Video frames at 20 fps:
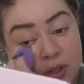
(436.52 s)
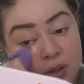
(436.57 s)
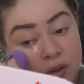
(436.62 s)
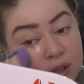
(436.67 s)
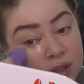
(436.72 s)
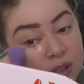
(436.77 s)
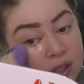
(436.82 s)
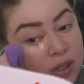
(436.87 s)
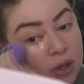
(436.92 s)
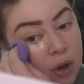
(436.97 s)

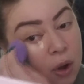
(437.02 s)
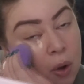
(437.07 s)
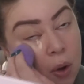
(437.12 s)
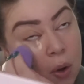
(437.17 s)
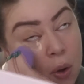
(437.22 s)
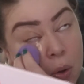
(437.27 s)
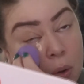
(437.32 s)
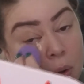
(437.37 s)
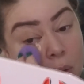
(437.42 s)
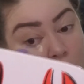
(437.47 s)
during this
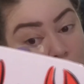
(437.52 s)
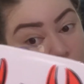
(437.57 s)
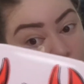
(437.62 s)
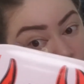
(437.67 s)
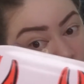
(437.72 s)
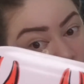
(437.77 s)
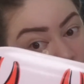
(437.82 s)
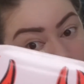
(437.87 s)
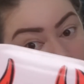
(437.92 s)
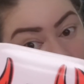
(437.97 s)
whole,
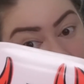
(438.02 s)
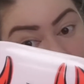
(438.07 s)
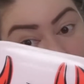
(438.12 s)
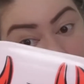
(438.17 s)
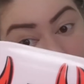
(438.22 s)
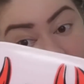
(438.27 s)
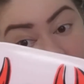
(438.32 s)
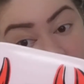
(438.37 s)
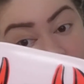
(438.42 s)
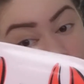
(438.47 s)
you know, wearing
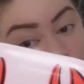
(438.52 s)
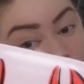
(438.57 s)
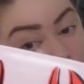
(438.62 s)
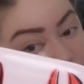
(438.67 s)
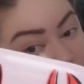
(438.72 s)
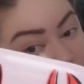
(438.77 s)
mask all the